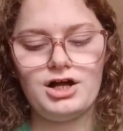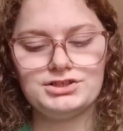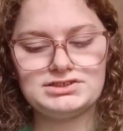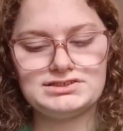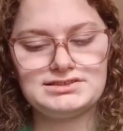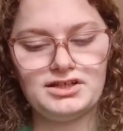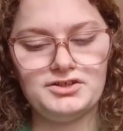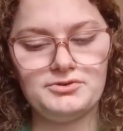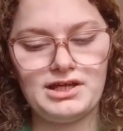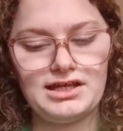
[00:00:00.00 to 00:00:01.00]
I'll just tell
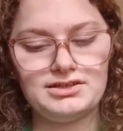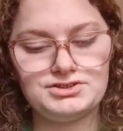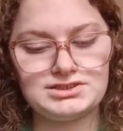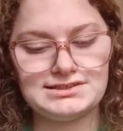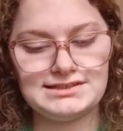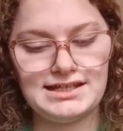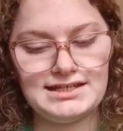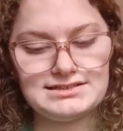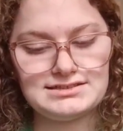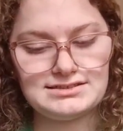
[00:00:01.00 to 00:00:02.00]
you again, just in
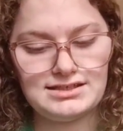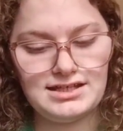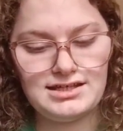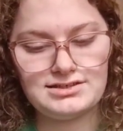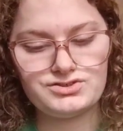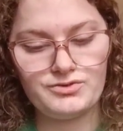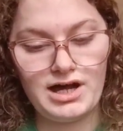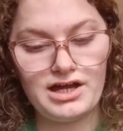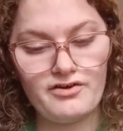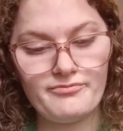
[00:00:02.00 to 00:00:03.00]
case. So
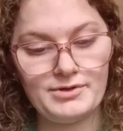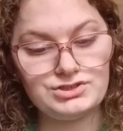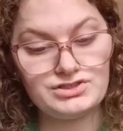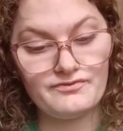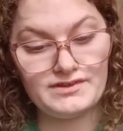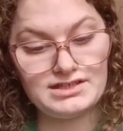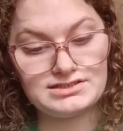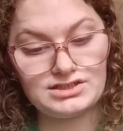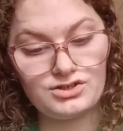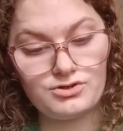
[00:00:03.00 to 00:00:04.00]
I have a bunch of
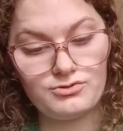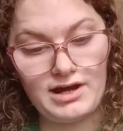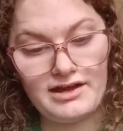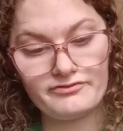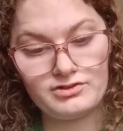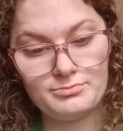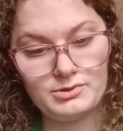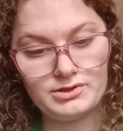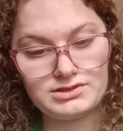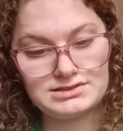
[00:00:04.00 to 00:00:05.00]
these craft
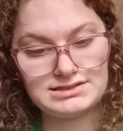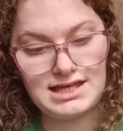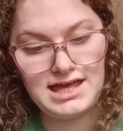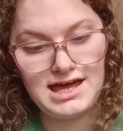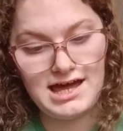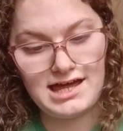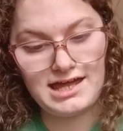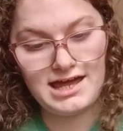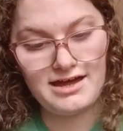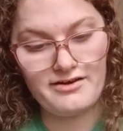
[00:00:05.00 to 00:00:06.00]
books. I
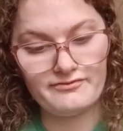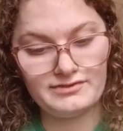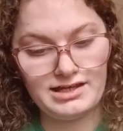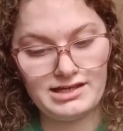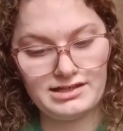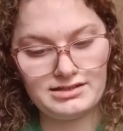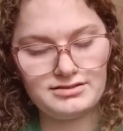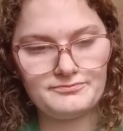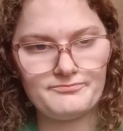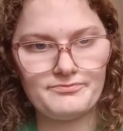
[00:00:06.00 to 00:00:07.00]
have
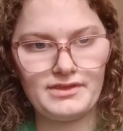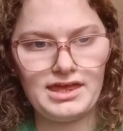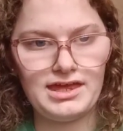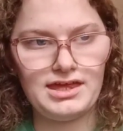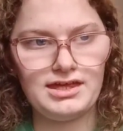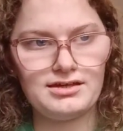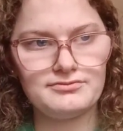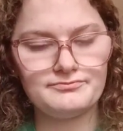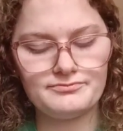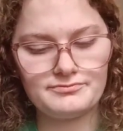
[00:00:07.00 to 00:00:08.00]
like a
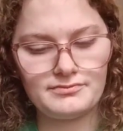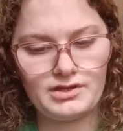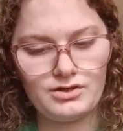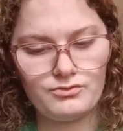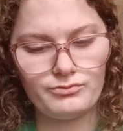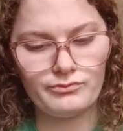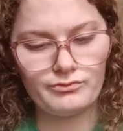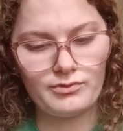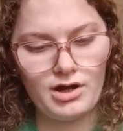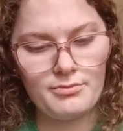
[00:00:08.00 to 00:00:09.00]

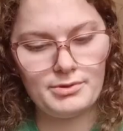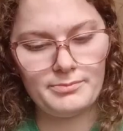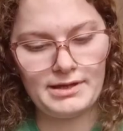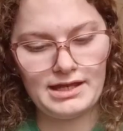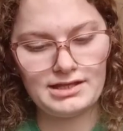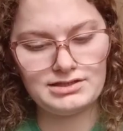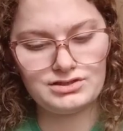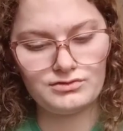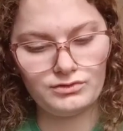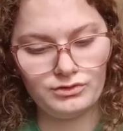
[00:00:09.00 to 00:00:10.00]
rubber band
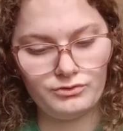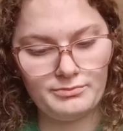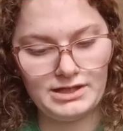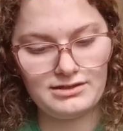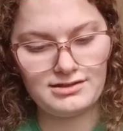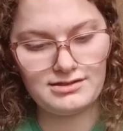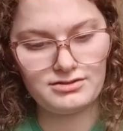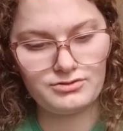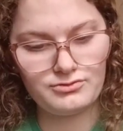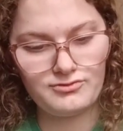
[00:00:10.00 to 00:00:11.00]
looming
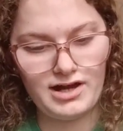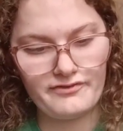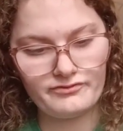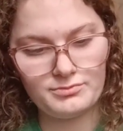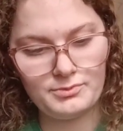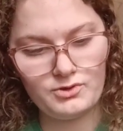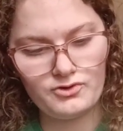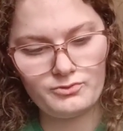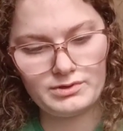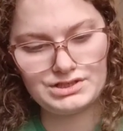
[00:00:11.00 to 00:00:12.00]
craft book,
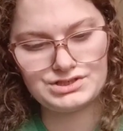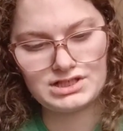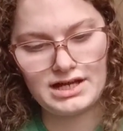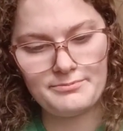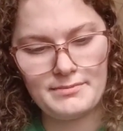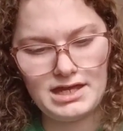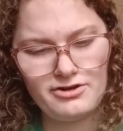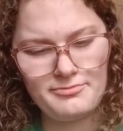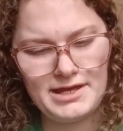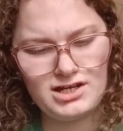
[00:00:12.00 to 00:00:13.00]
which I may
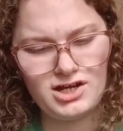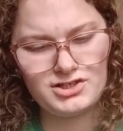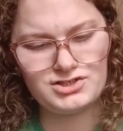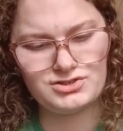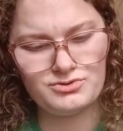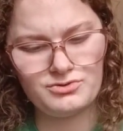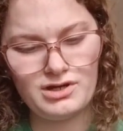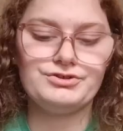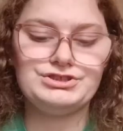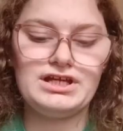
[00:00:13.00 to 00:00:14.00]
or may not do.
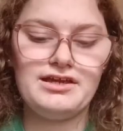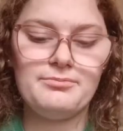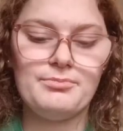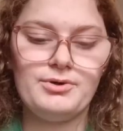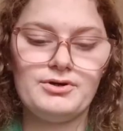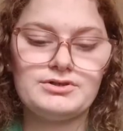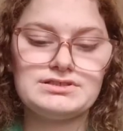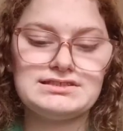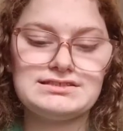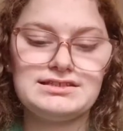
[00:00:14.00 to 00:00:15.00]
Crochet
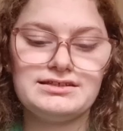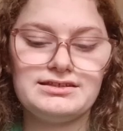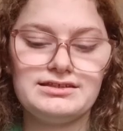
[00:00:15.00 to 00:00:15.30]
books.